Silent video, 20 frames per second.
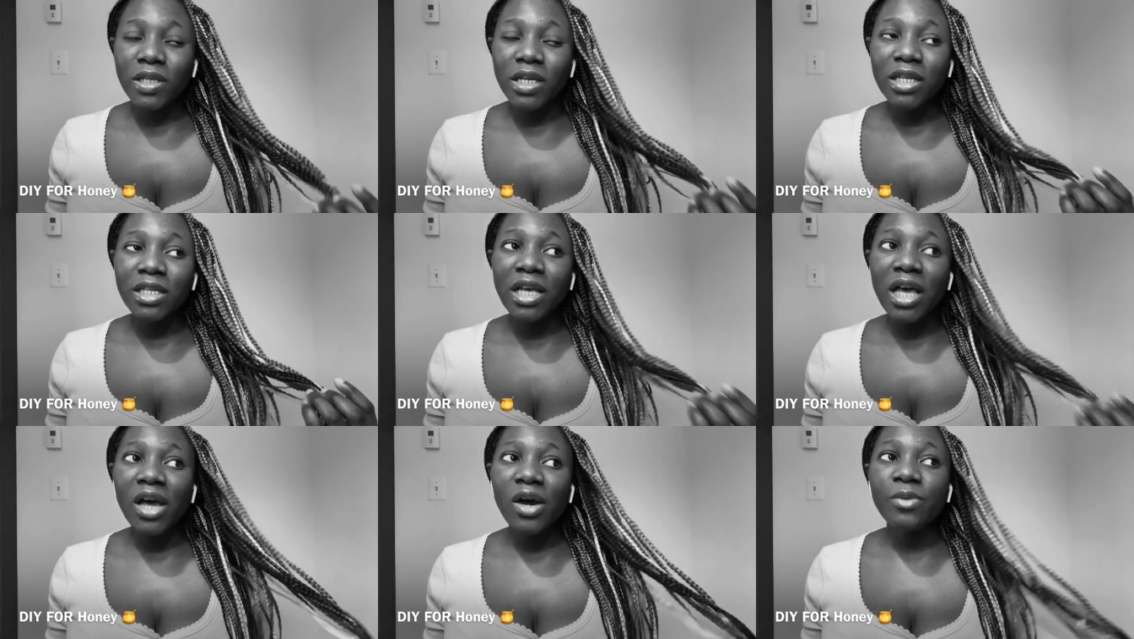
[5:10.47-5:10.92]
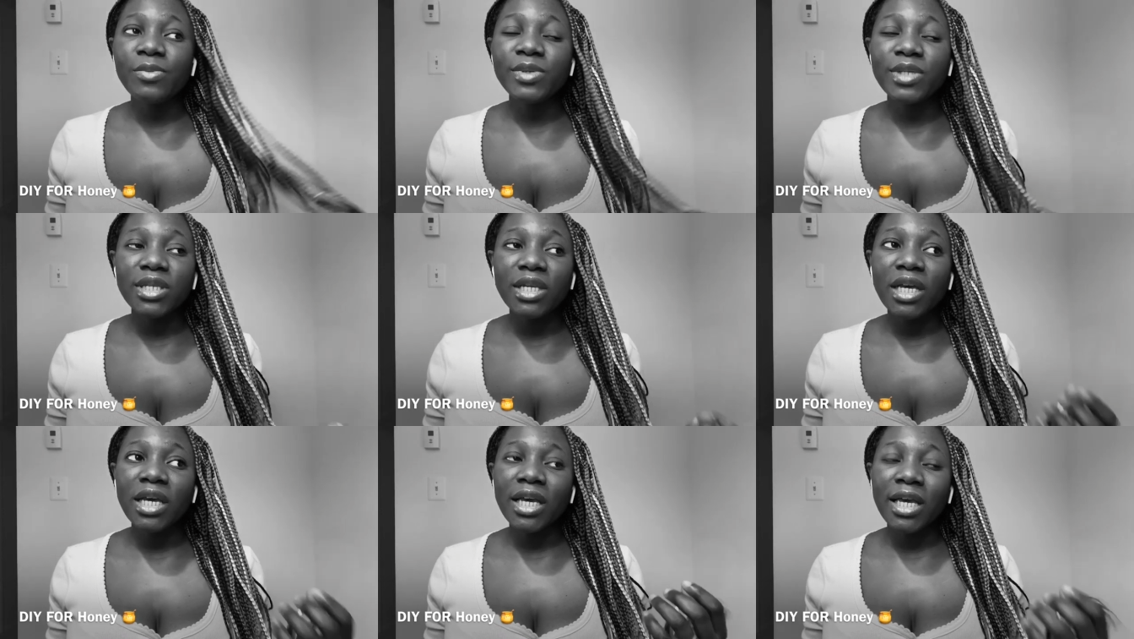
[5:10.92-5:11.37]
It
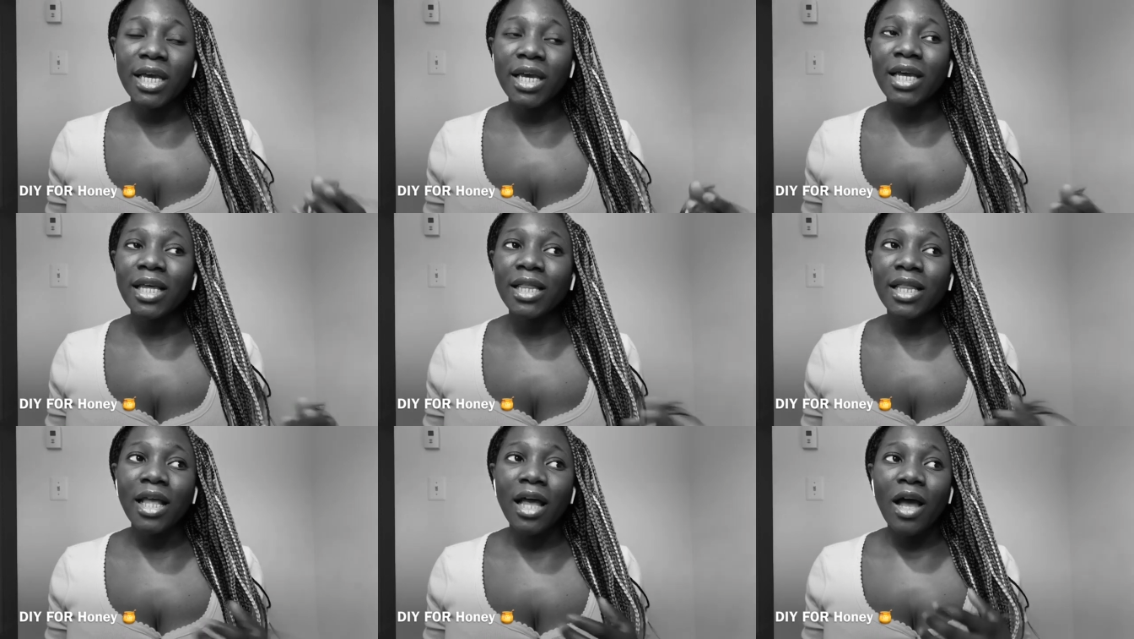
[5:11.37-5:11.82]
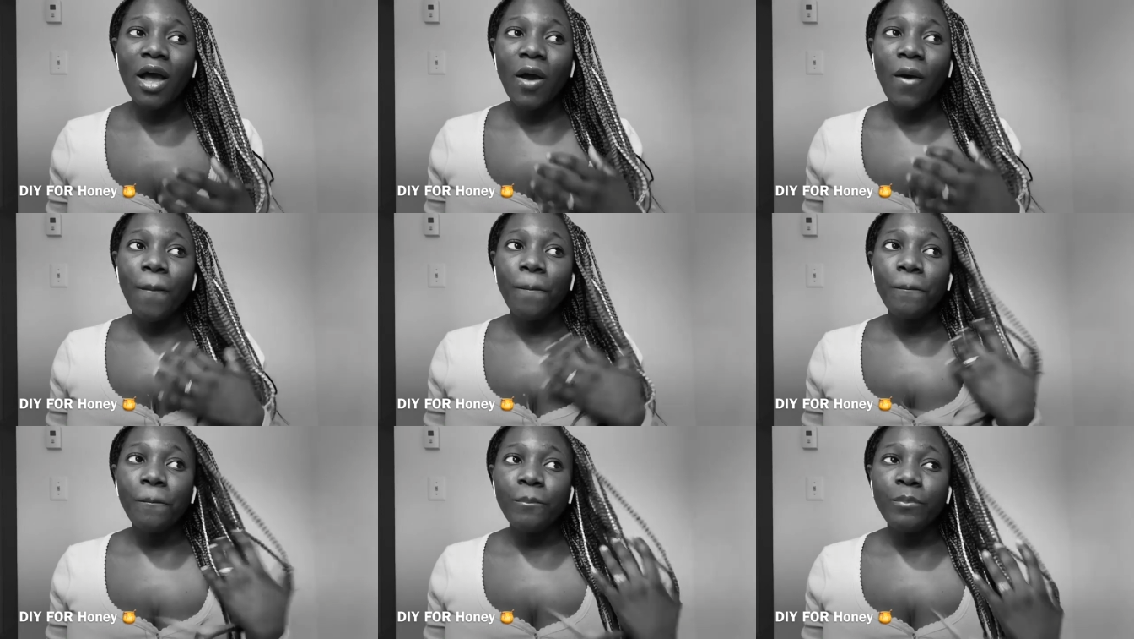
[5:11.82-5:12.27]
helps in
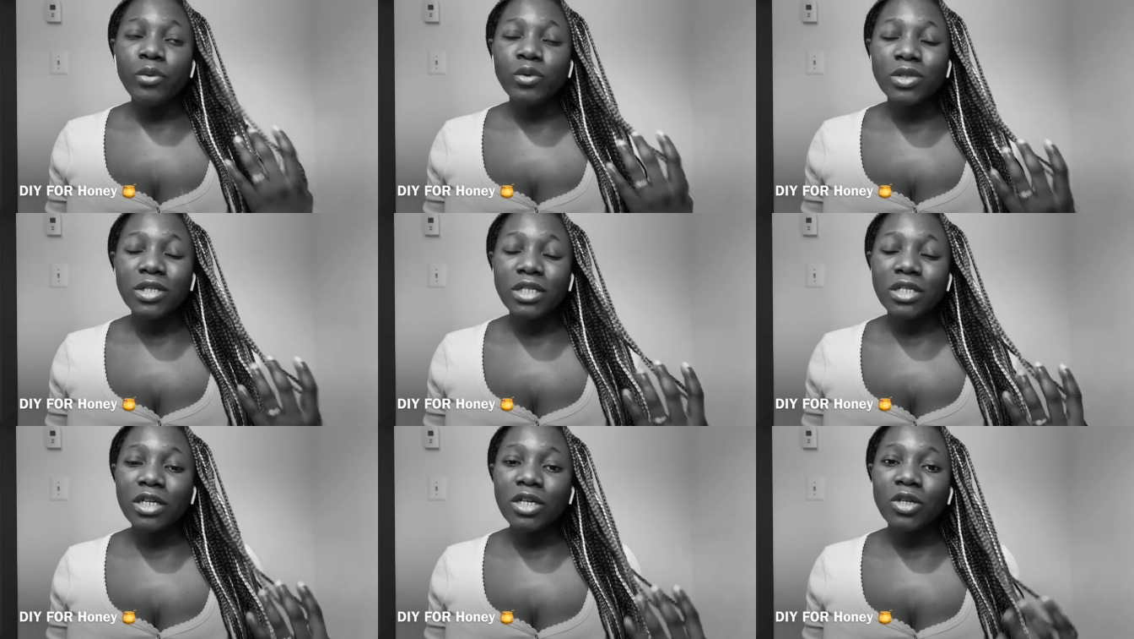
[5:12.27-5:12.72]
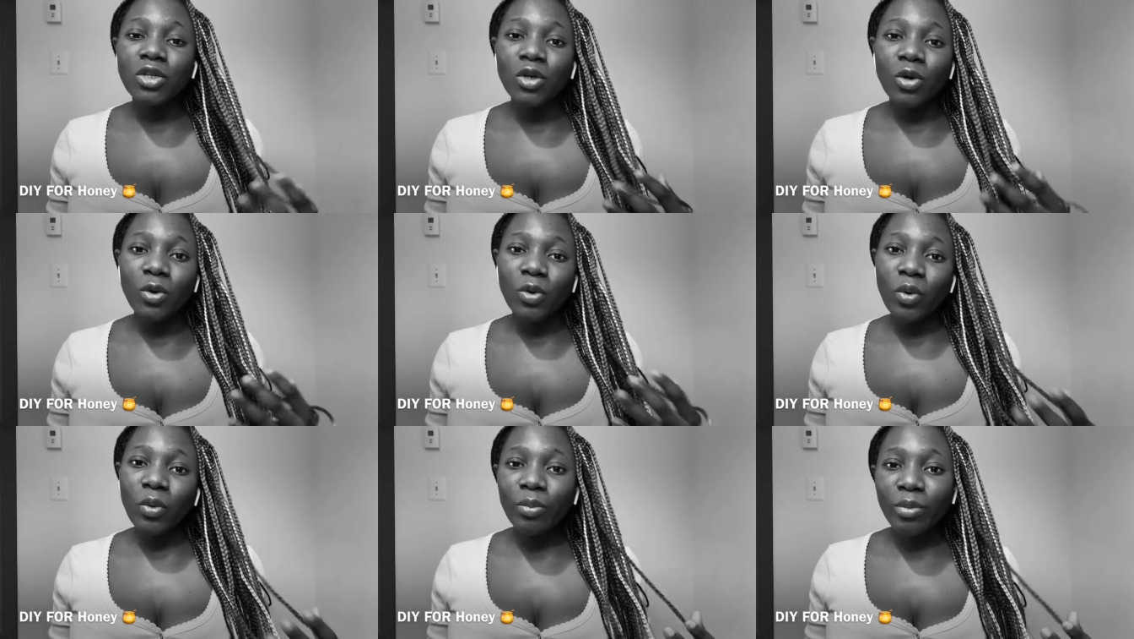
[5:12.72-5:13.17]
boosting your
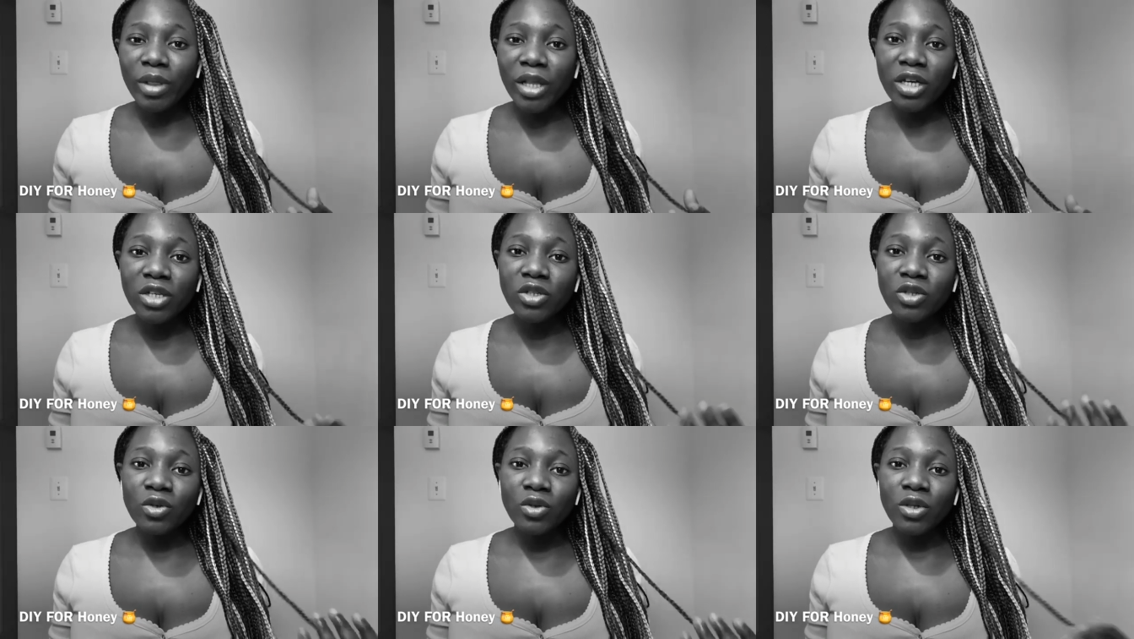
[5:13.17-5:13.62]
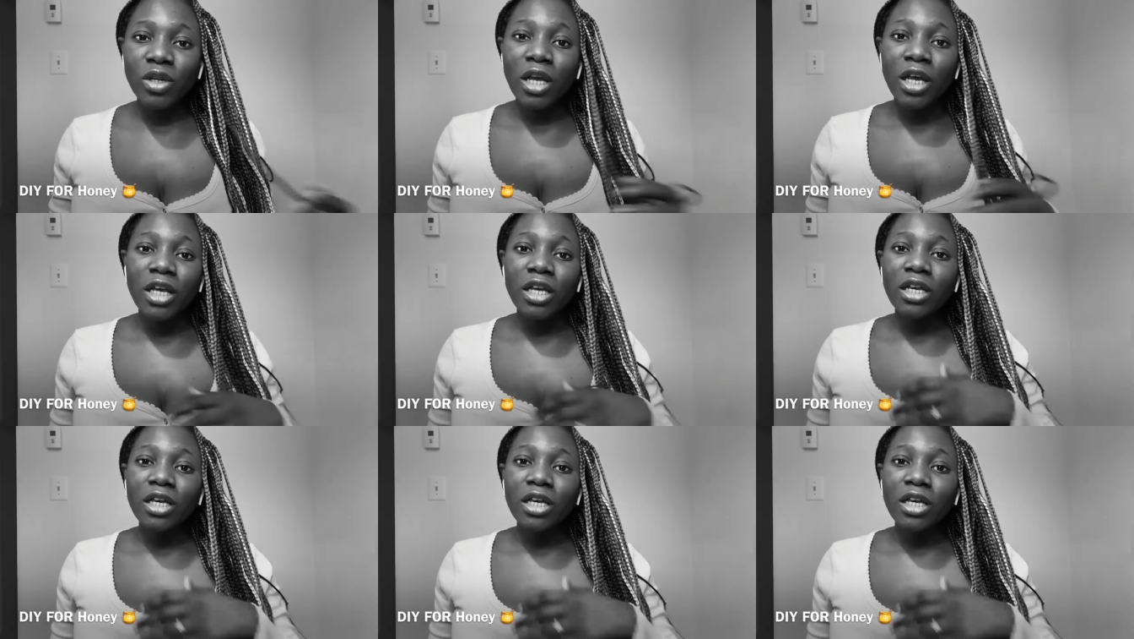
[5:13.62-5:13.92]
complexion.